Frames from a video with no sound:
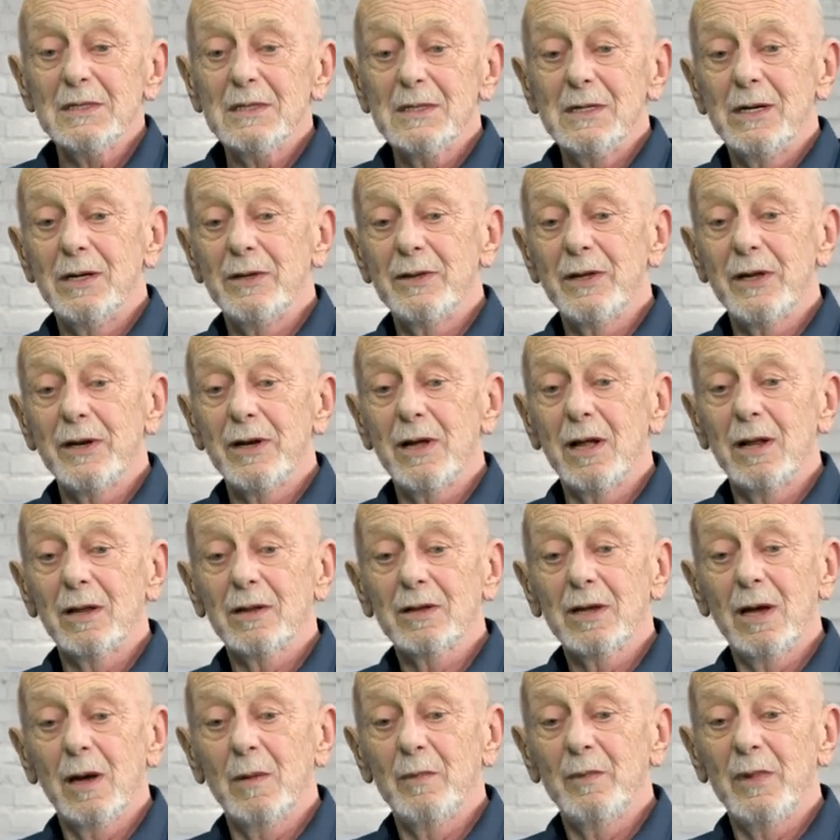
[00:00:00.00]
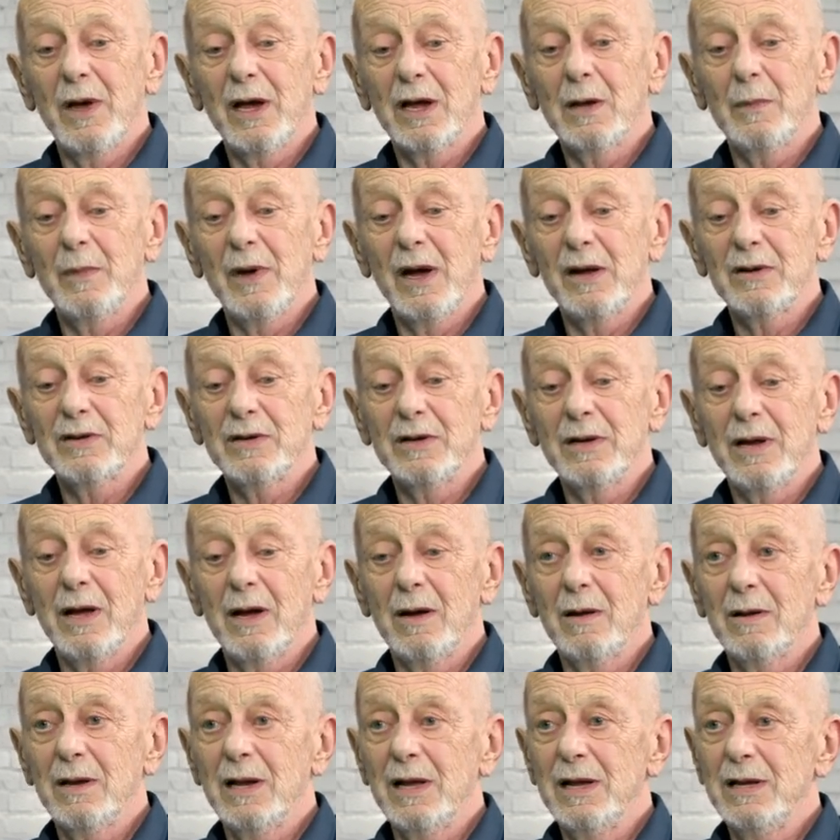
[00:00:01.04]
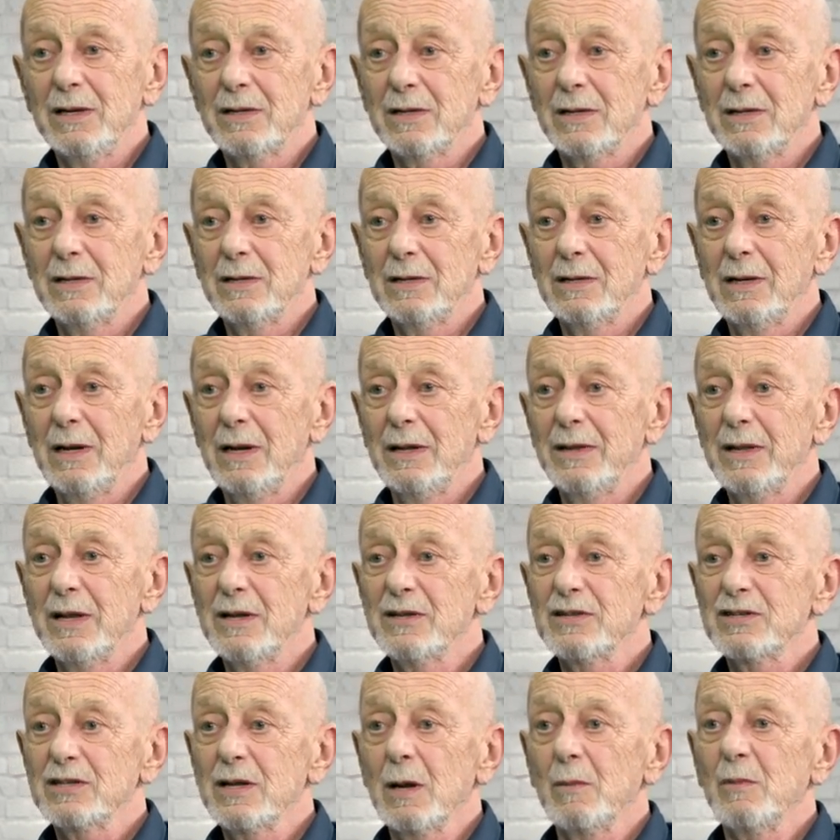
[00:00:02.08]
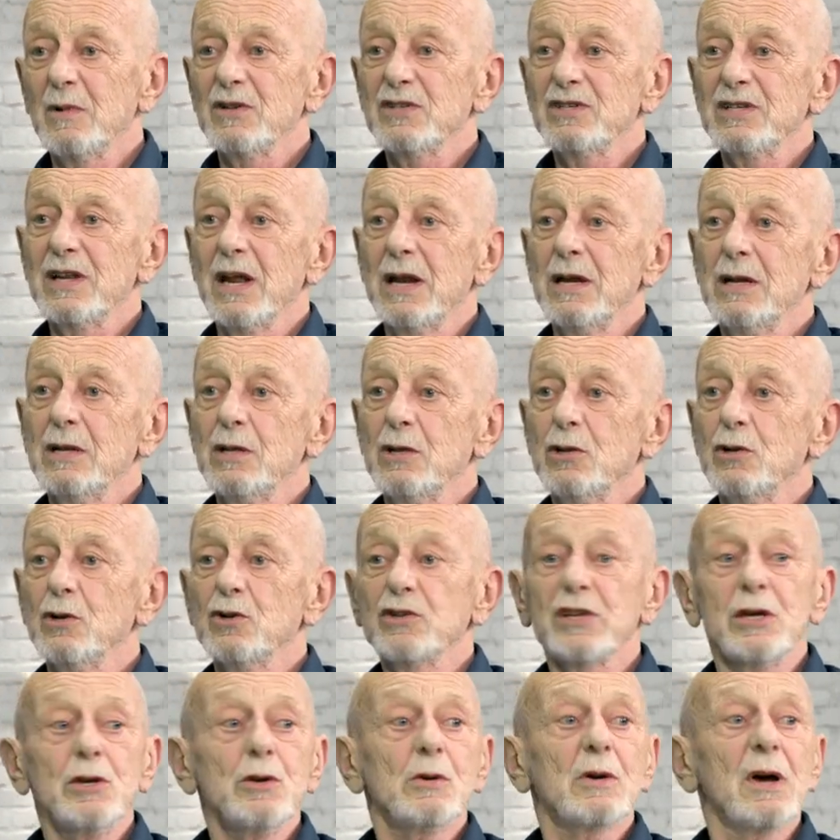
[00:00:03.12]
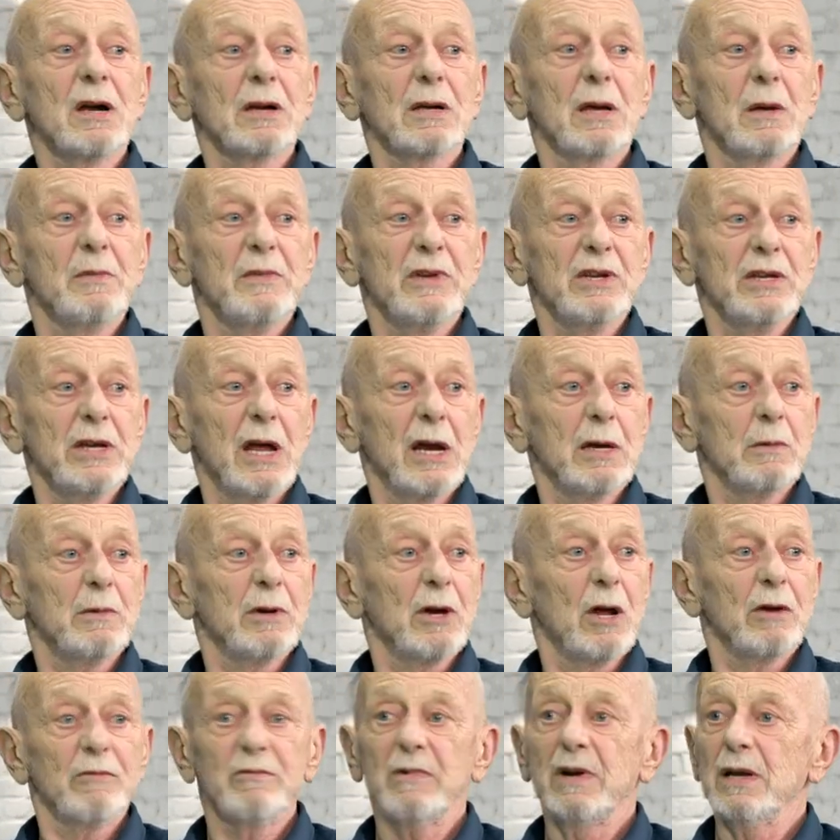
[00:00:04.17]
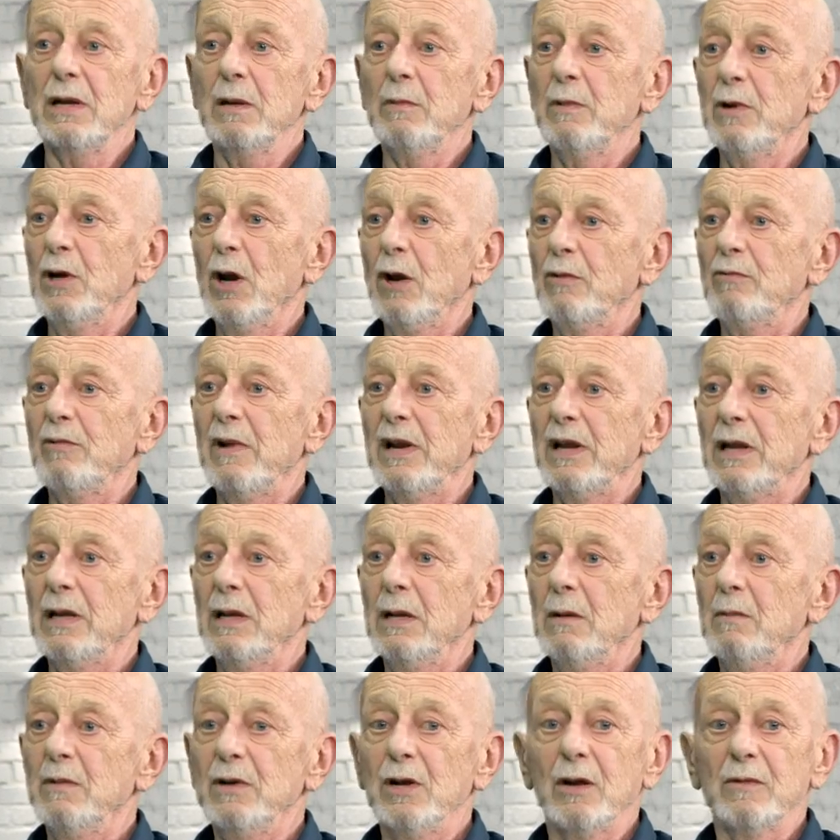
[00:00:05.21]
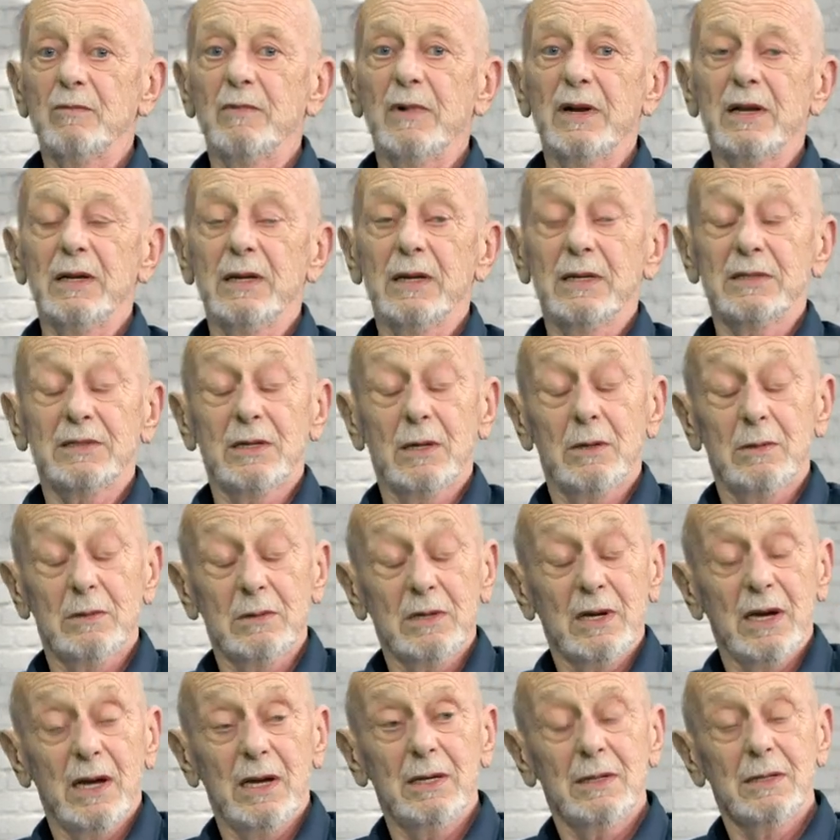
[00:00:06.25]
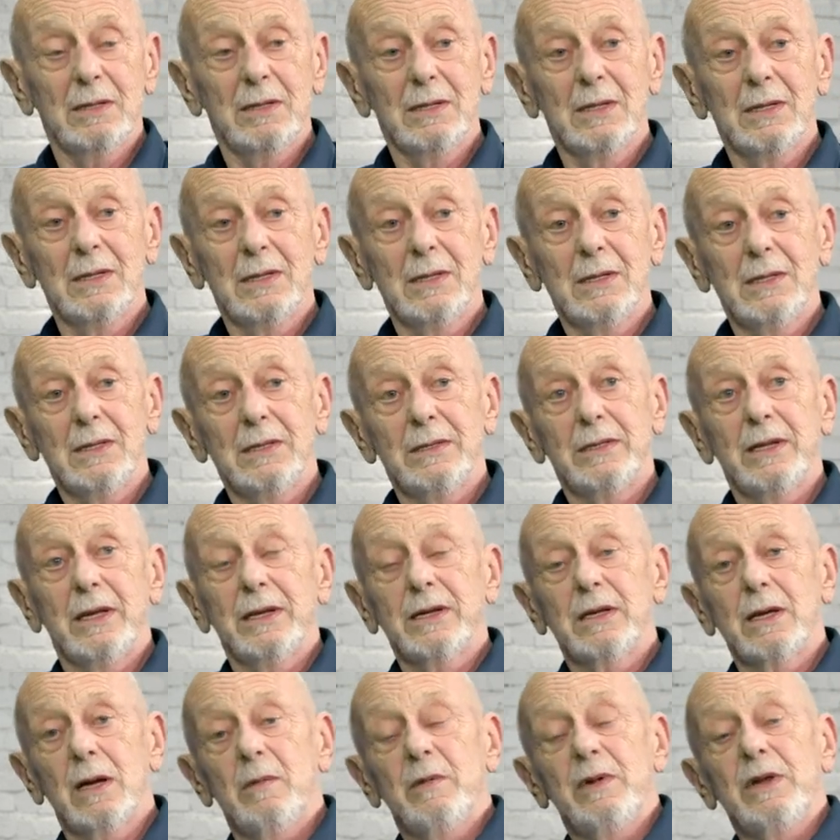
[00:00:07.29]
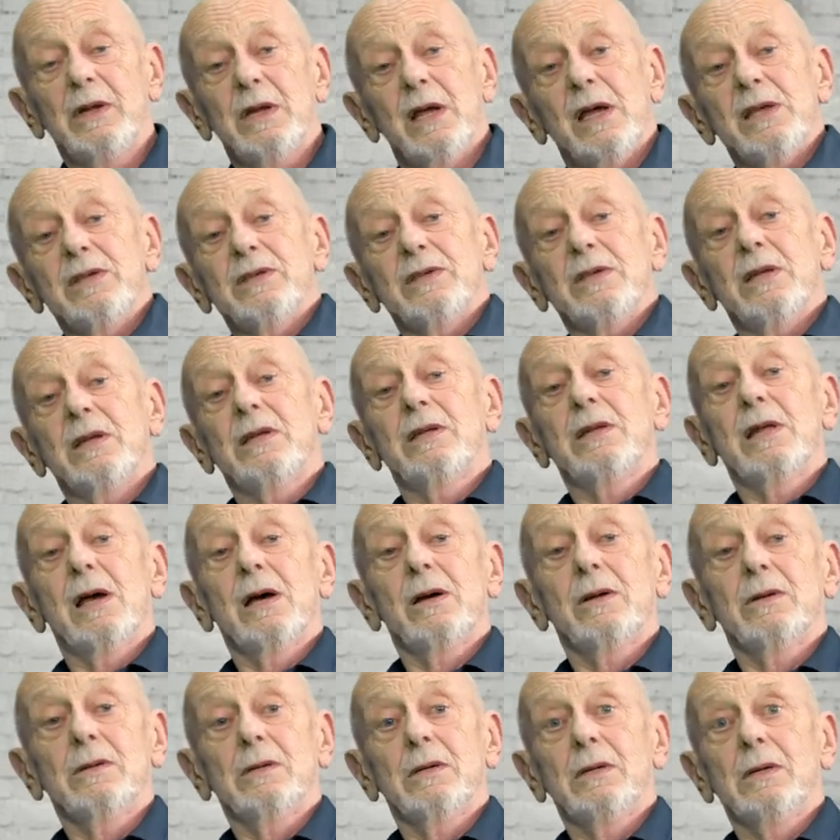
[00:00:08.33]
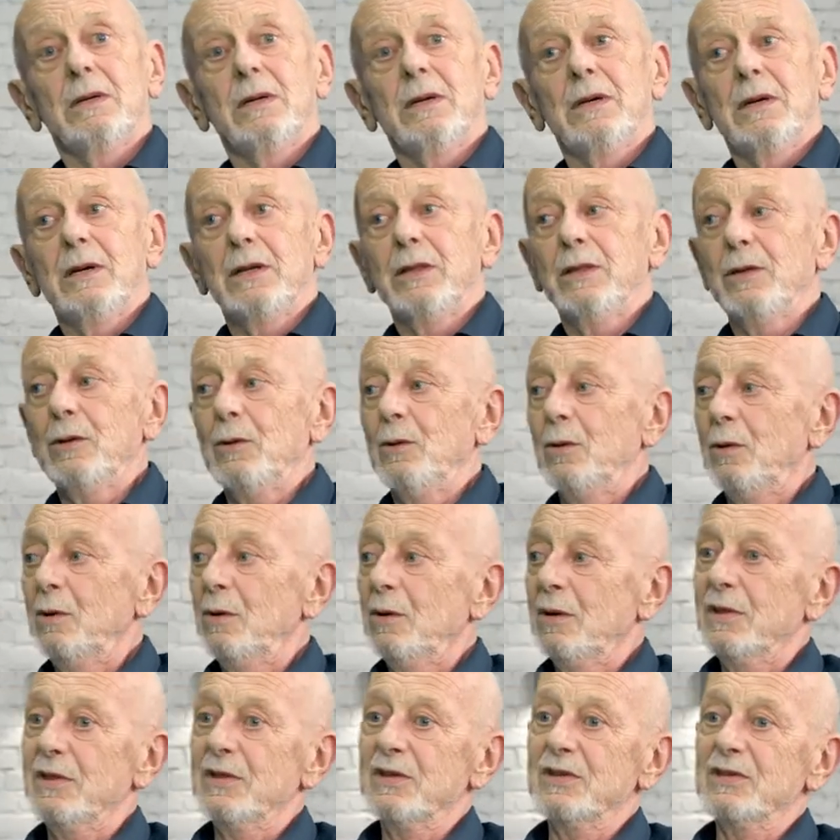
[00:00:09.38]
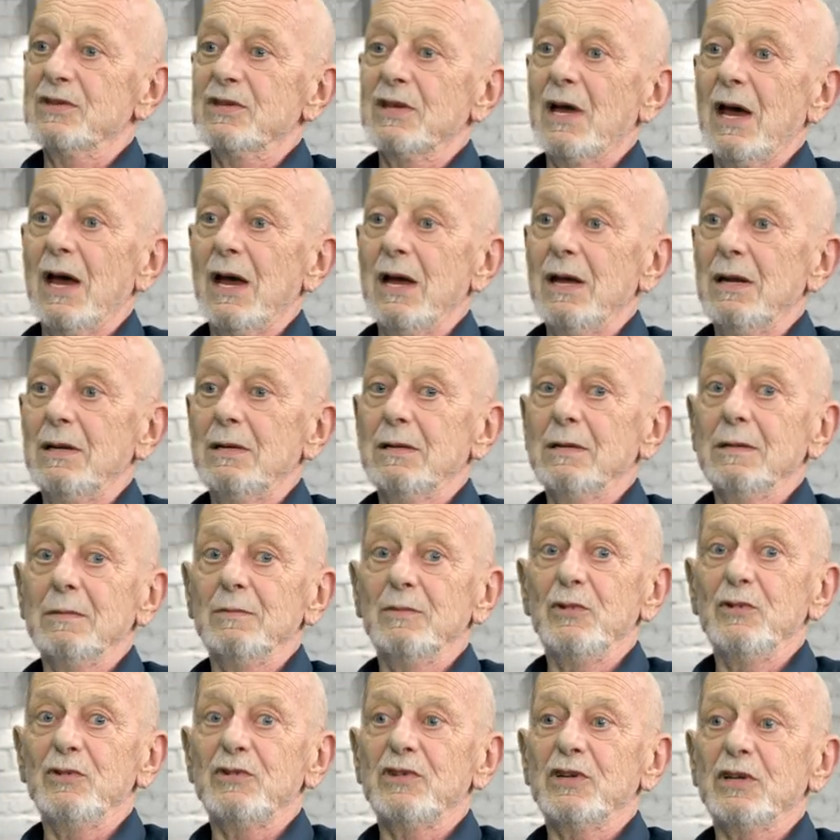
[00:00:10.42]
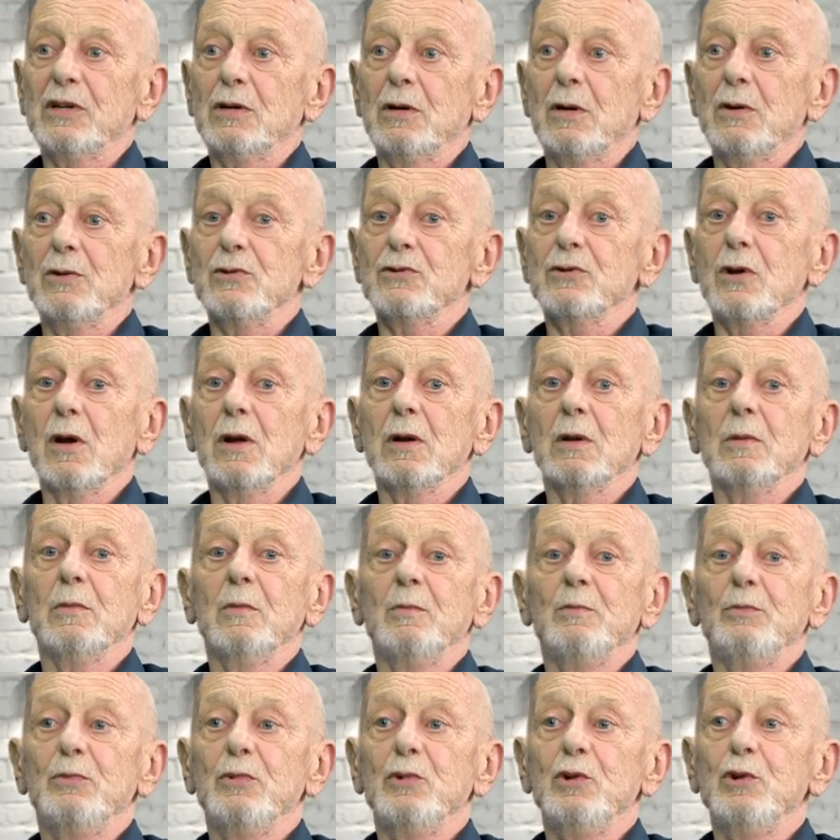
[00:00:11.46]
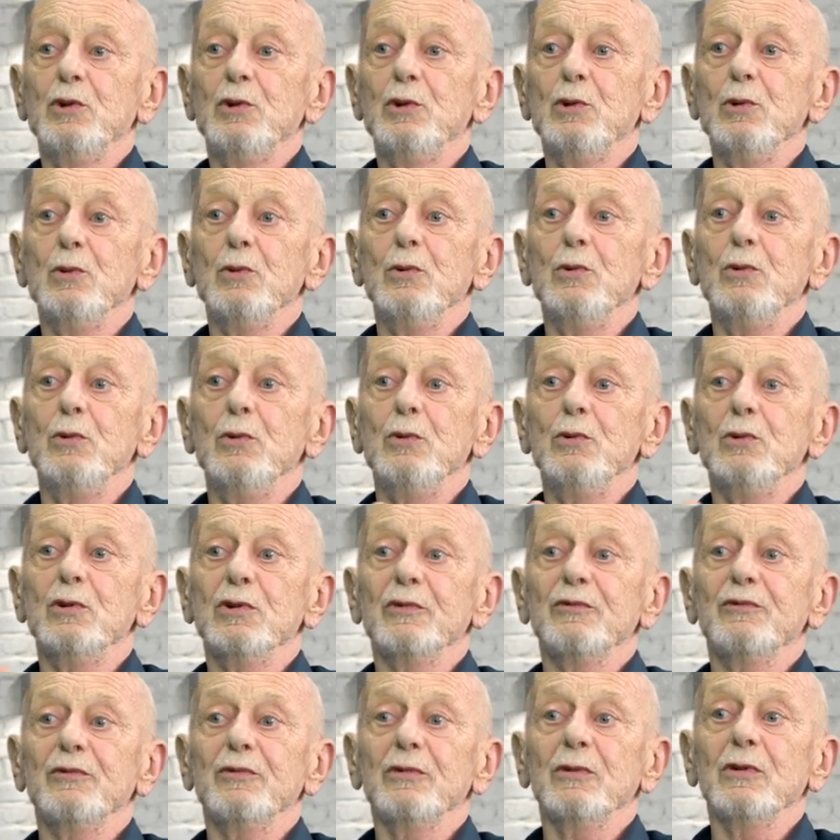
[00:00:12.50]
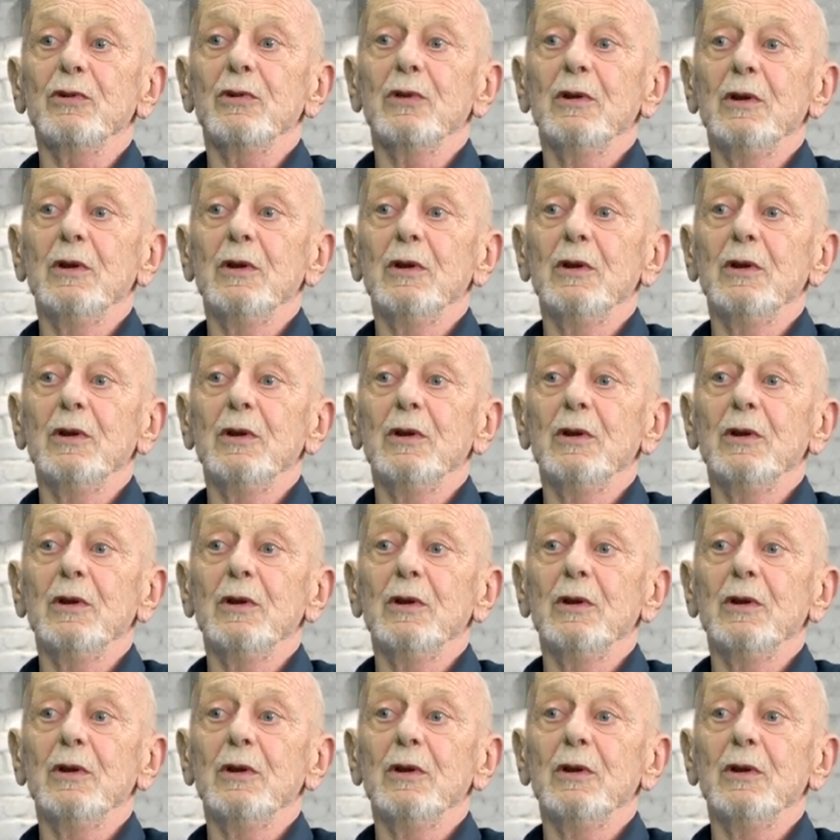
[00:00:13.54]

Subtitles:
And then I'll come back about an hour later, and then someone standing at the door says, you can't come in yet, we're not ready, we're not ready, we're not ready. I say, okay. And I come in, I sit down, they're all at the side, music goes on. Beautiful,